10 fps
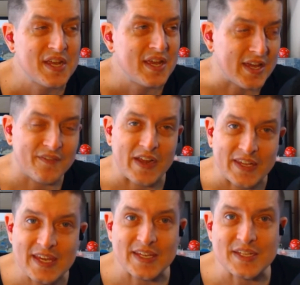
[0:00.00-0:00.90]
And if I
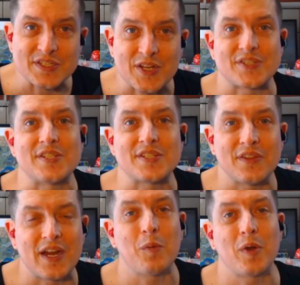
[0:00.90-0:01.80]
can't get justice,
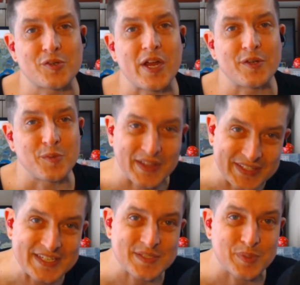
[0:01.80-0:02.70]
then I want to try to at
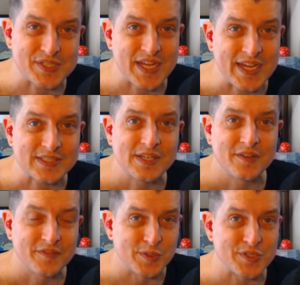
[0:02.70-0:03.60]
least protect future